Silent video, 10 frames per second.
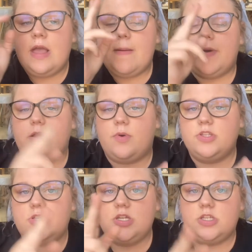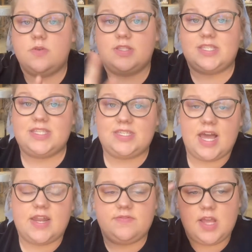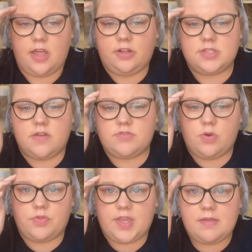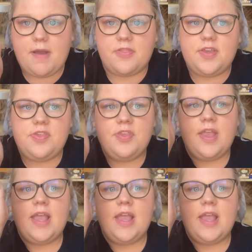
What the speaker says: but I want you to do, instead of telling yourself don't think about this,